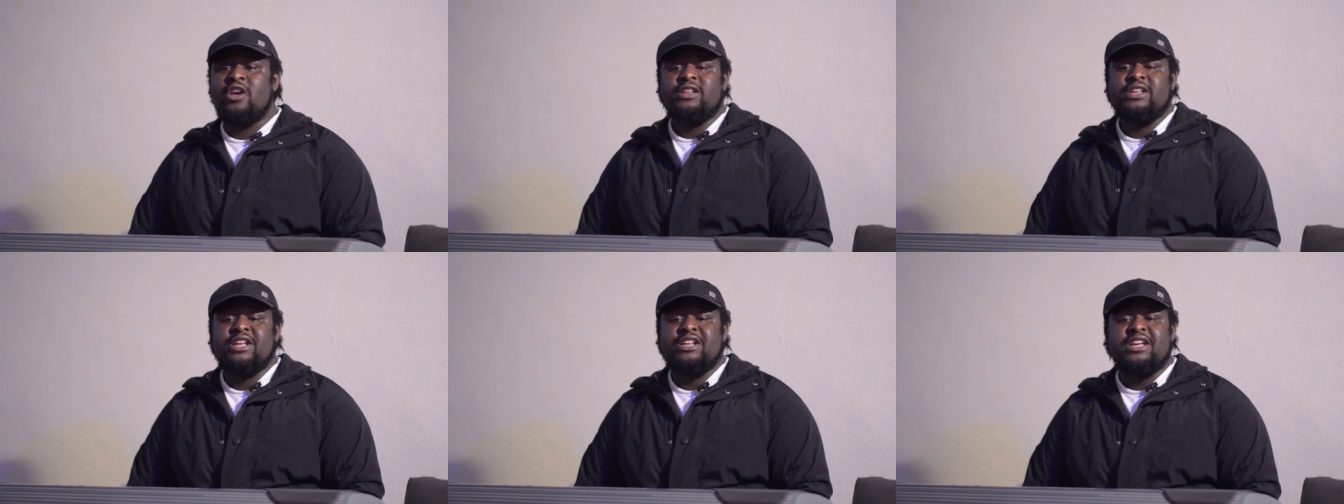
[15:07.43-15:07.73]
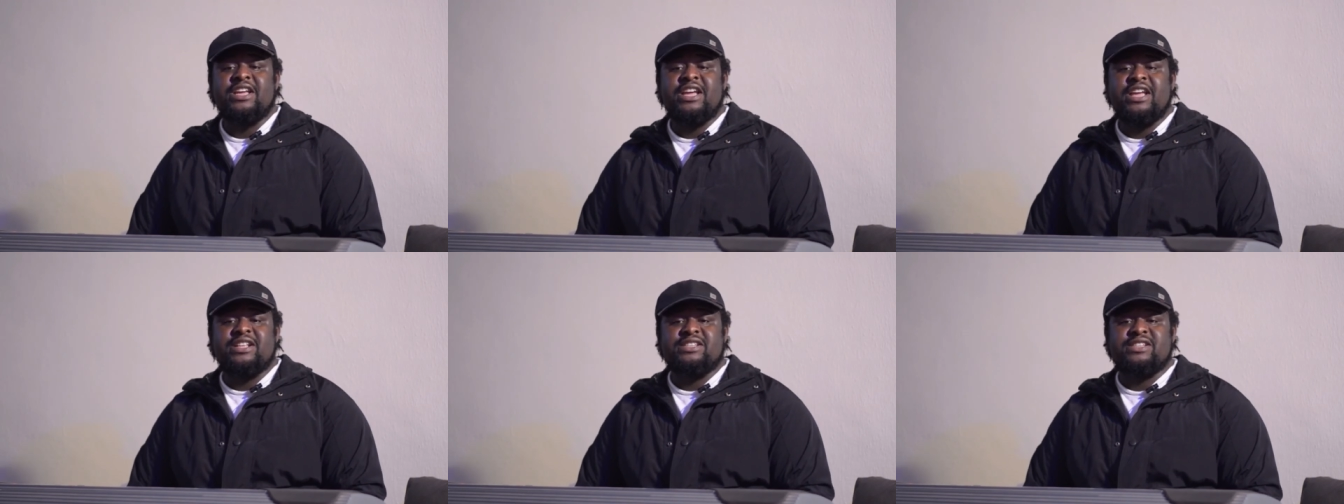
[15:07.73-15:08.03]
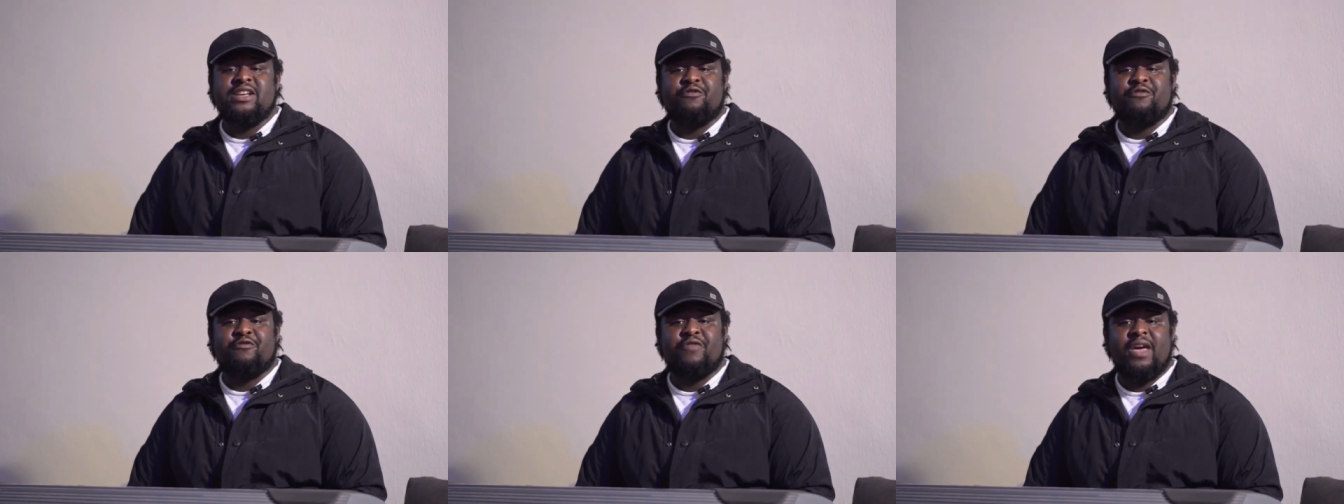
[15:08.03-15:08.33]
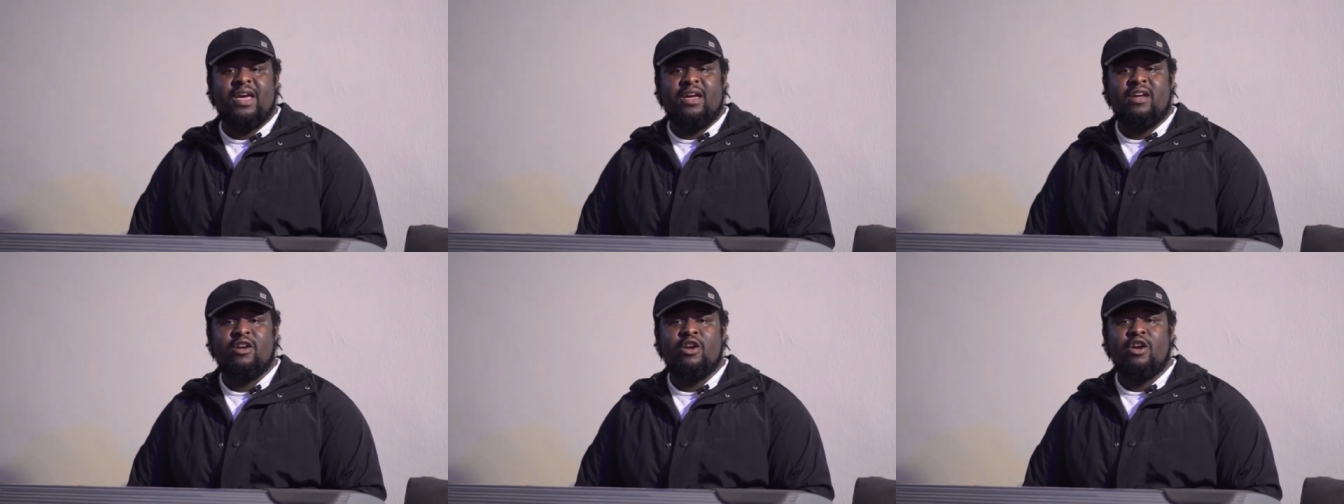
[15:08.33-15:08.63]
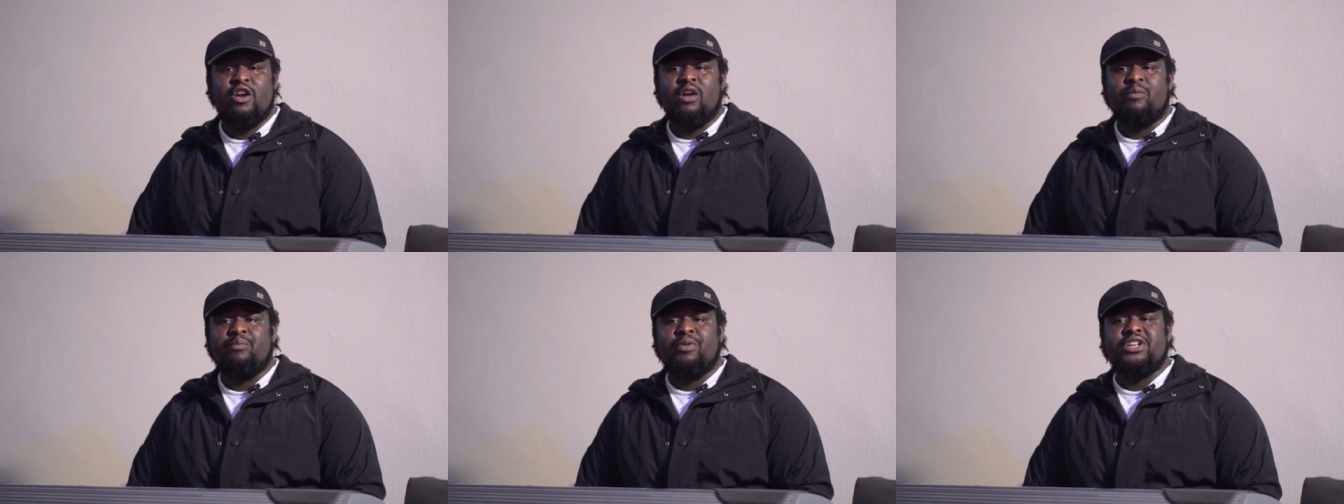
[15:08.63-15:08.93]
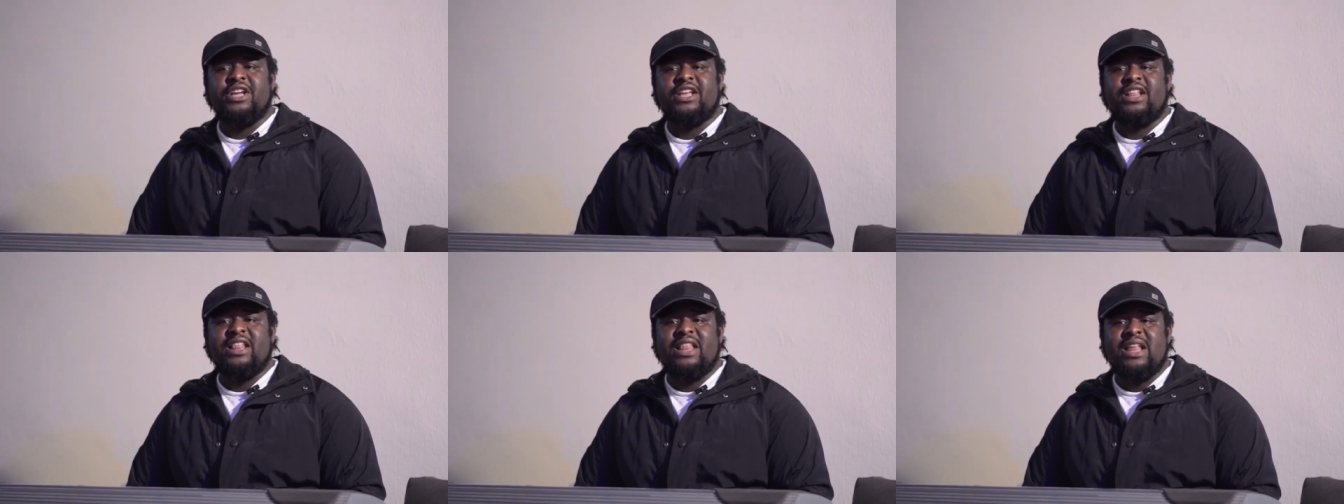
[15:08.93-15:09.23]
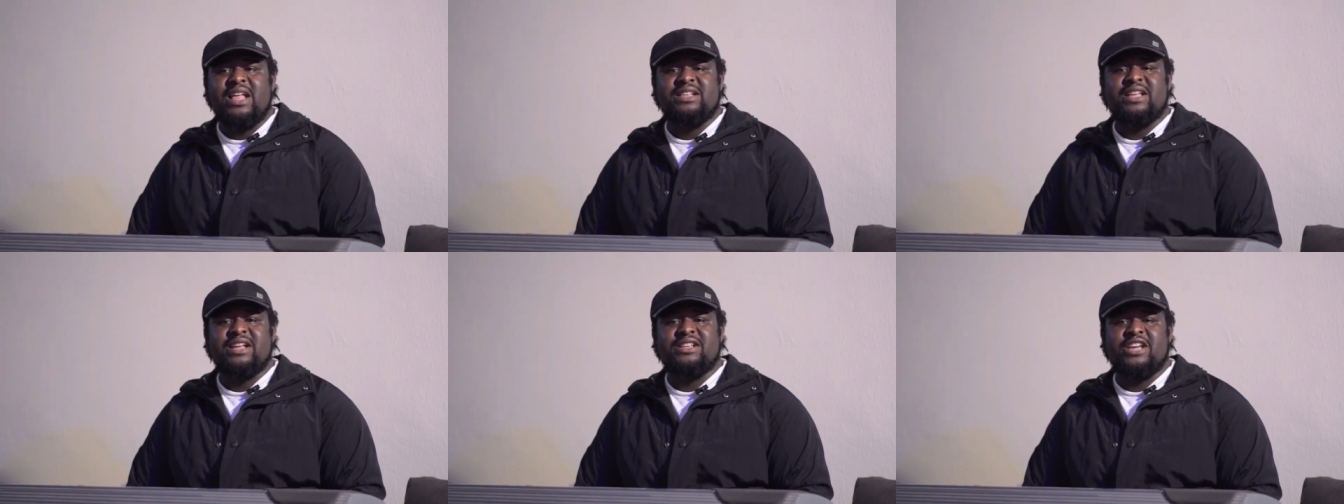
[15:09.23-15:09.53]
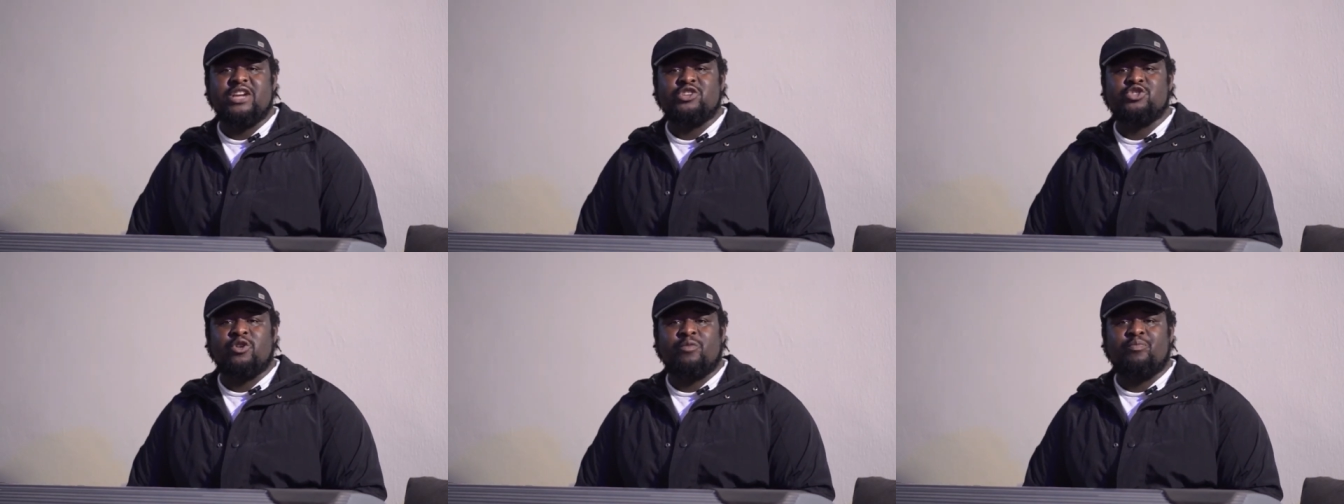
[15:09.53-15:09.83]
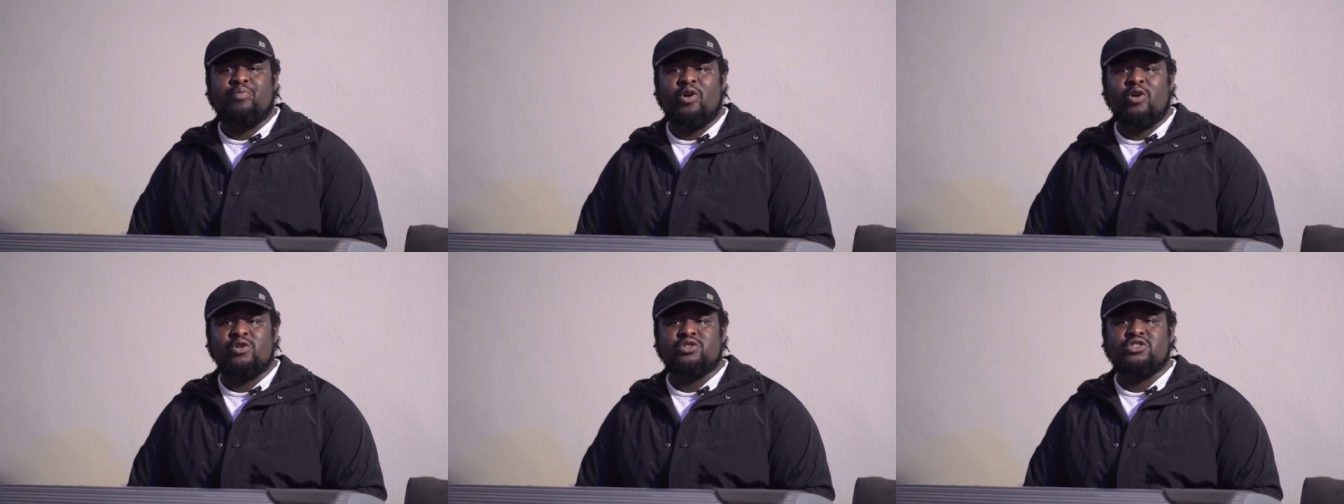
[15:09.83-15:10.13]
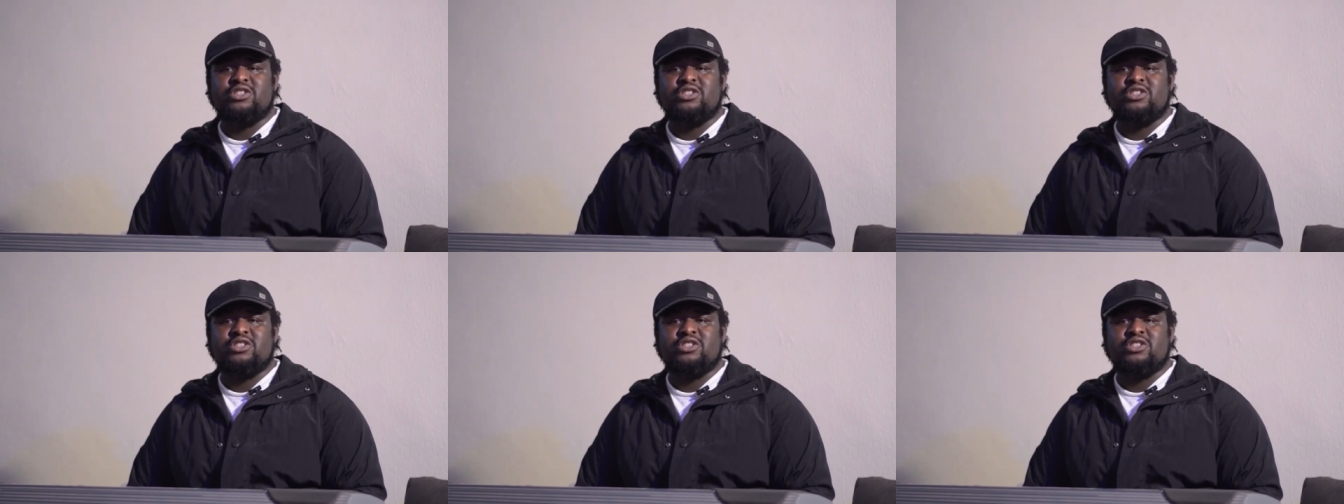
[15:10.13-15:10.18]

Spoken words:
they didn't interfere, but they lended their support.